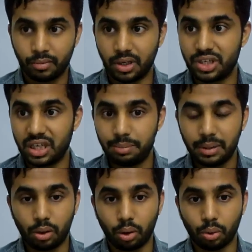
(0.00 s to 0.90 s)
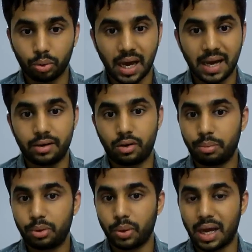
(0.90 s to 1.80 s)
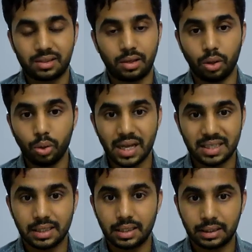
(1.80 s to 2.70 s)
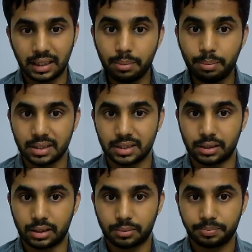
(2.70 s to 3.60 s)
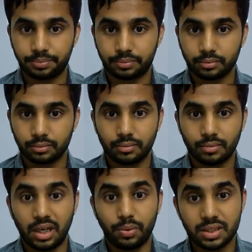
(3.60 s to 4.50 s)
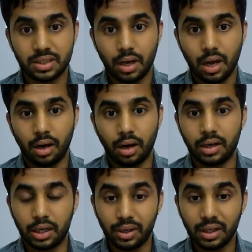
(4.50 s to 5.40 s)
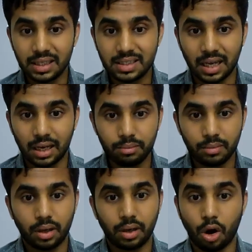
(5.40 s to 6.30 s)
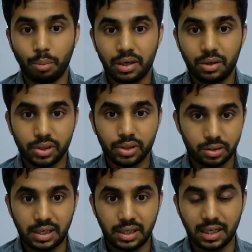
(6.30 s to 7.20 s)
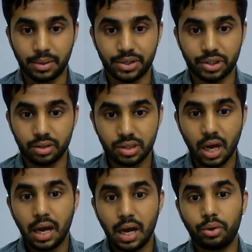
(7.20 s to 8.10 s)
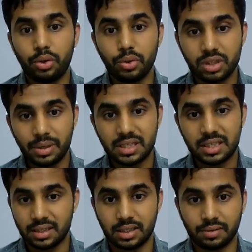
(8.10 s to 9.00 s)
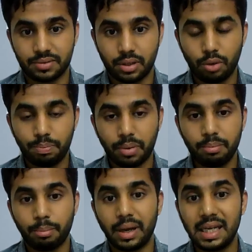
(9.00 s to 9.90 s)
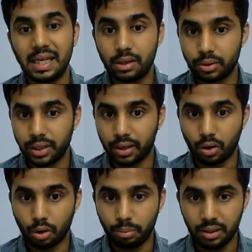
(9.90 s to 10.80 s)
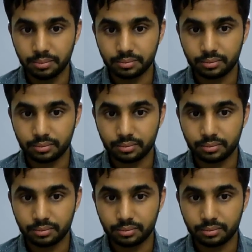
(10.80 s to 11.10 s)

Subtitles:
The GDP growth had dropped to as low as 3%. It was during this time, government was taking measures to use up its reserves to pump money into the economy